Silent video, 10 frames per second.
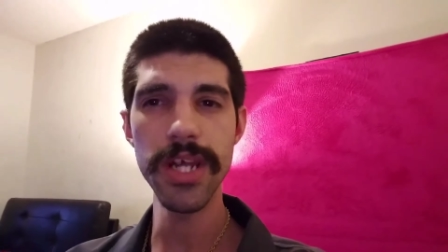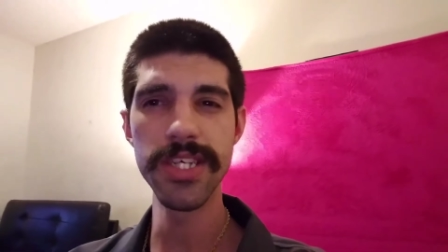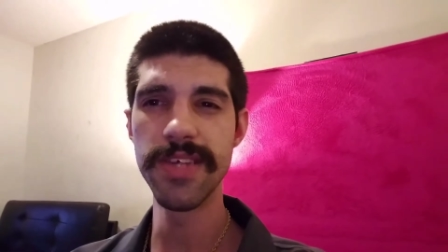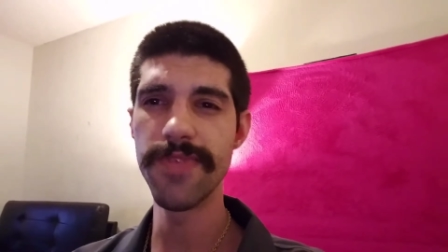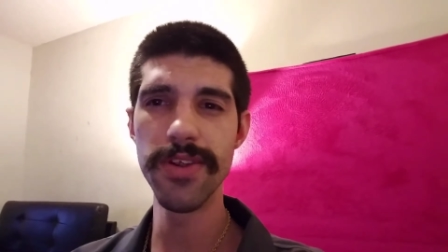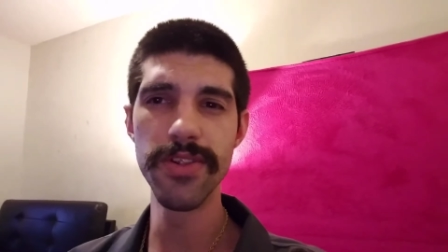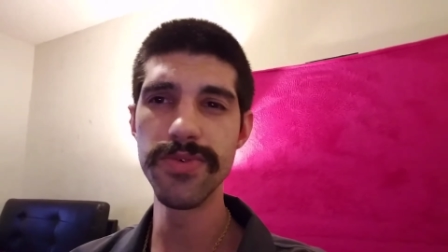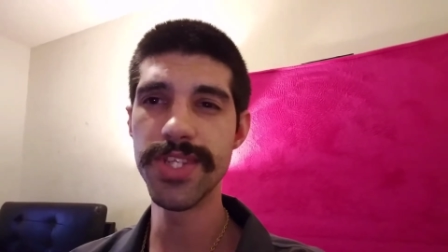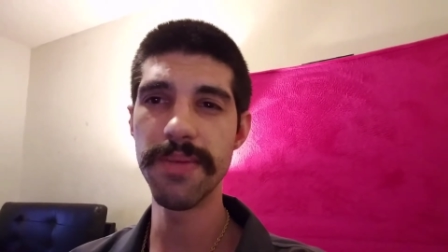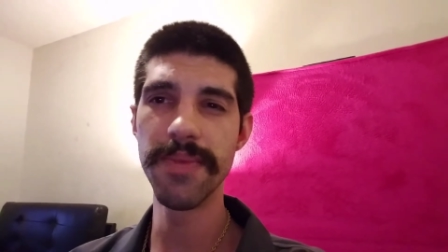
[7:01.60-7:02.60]
Because if they're
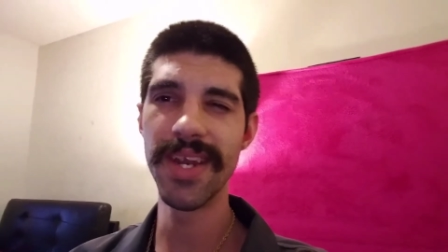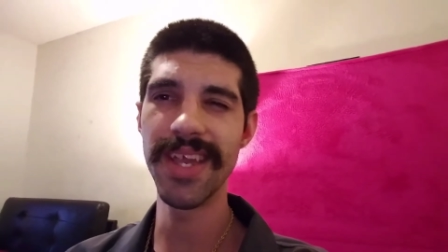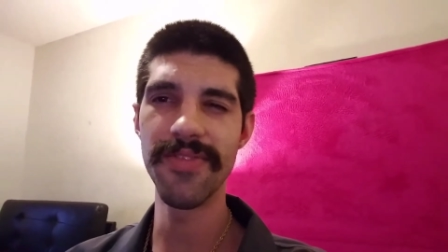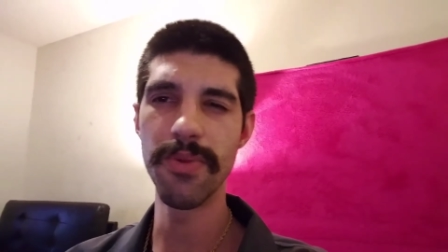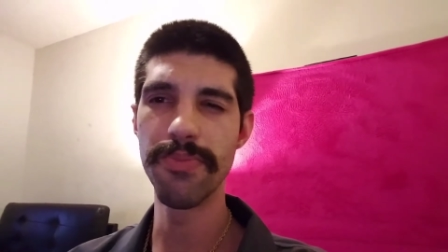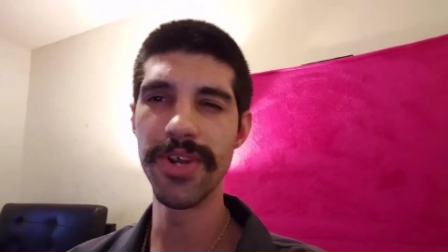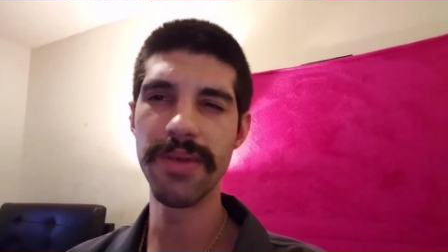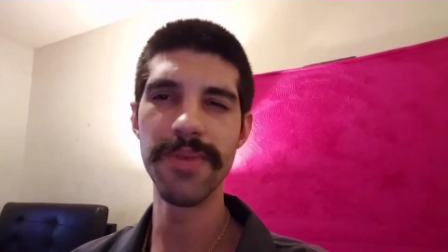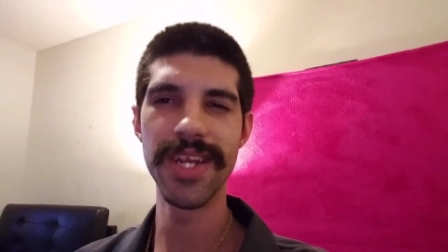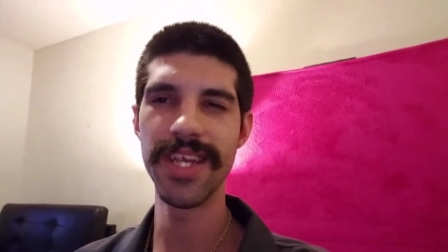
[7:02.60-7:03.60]
losing money and they're
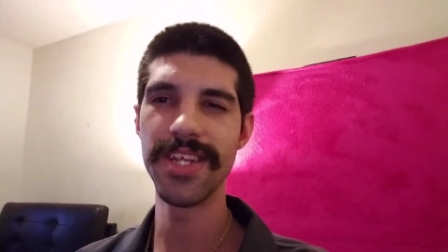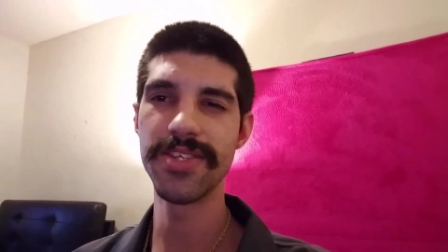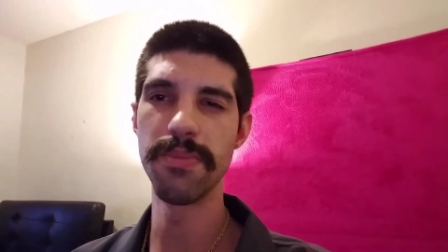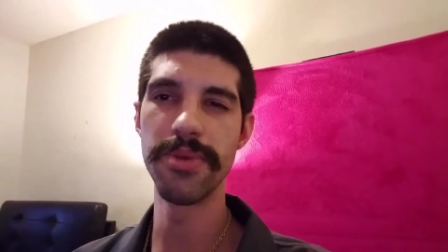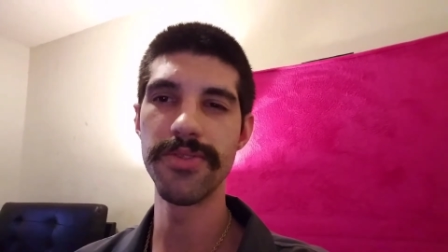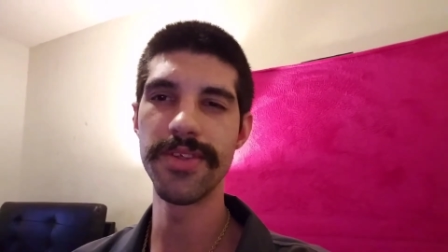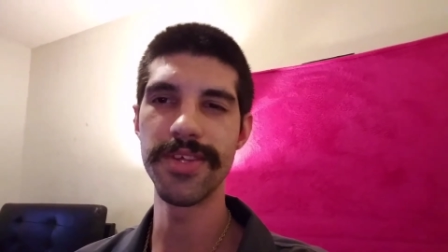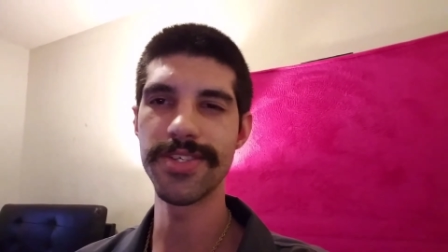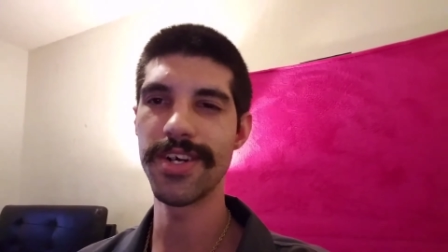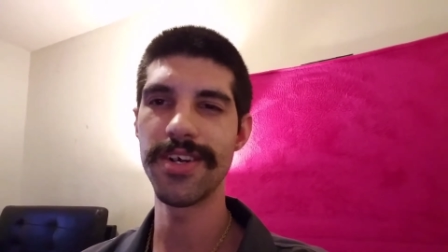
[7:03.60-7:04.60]
putting money into building
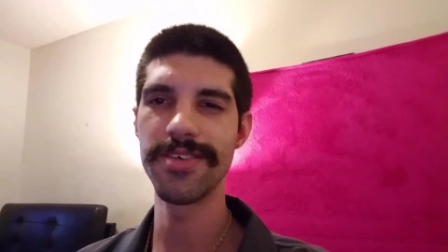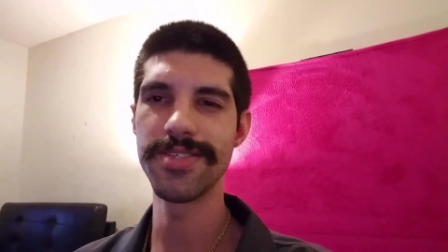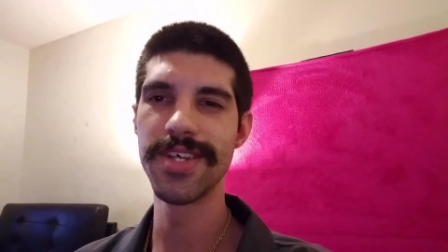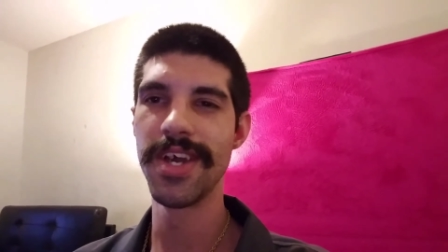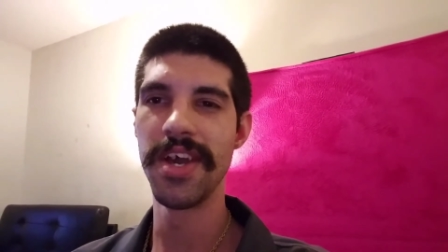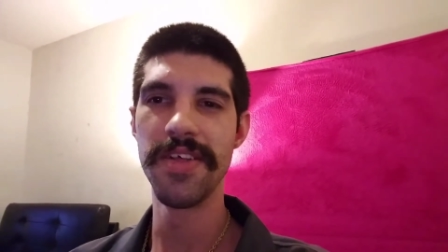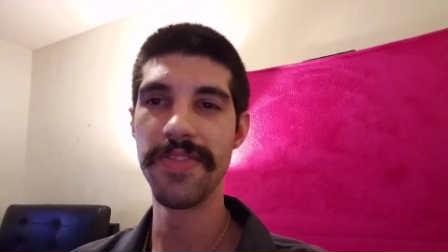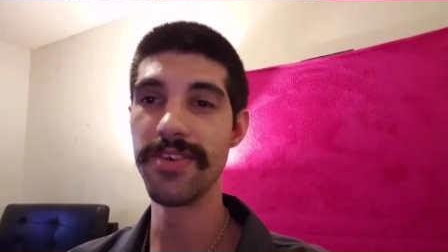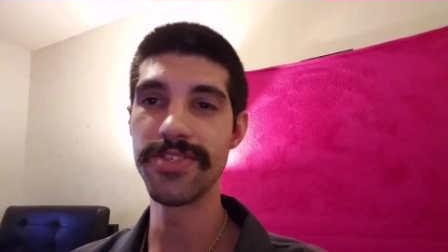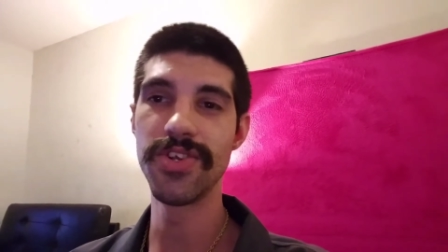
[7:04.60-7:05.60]
these cars,
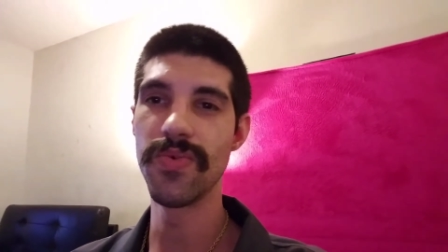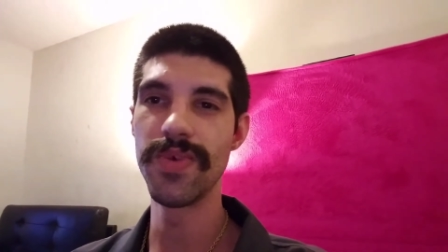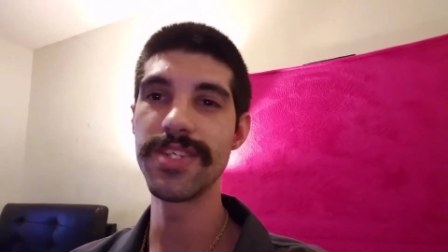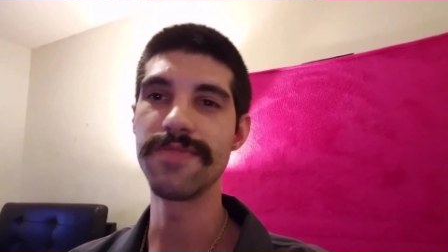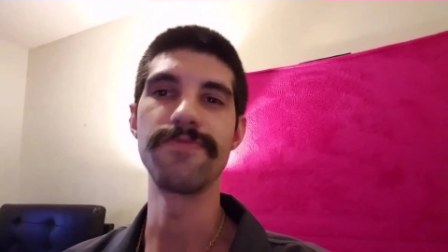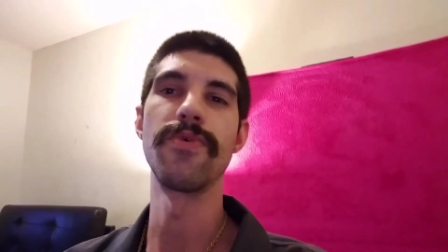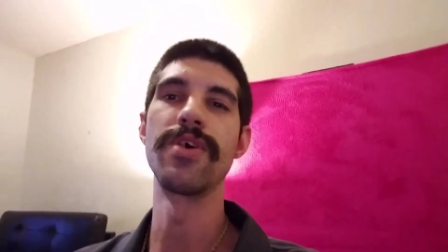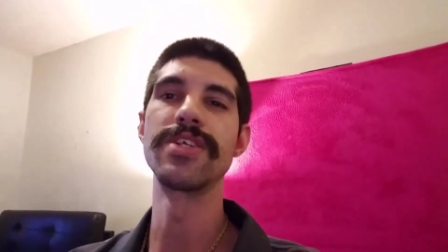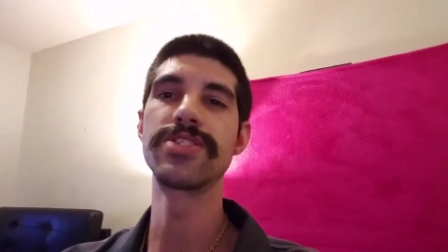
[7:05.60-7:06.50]
there's no reason for it.